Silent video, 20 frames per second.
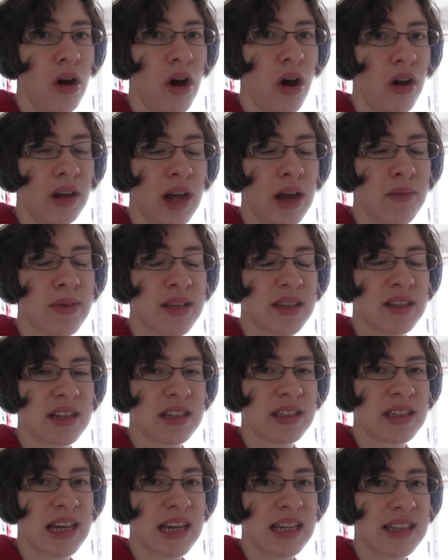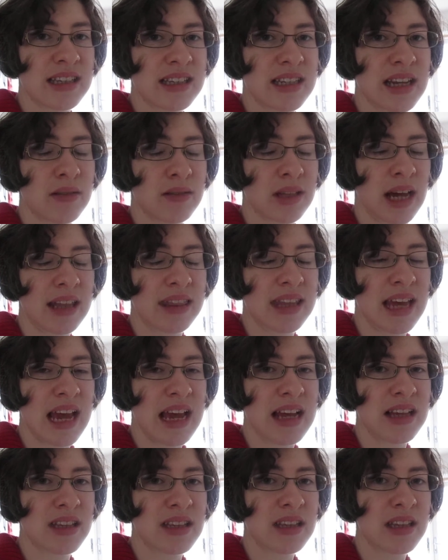online businesses tips like
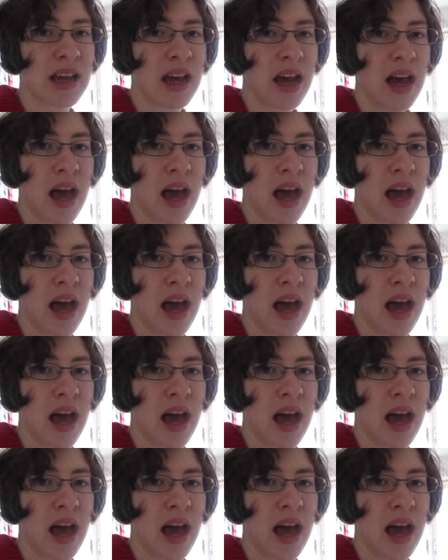this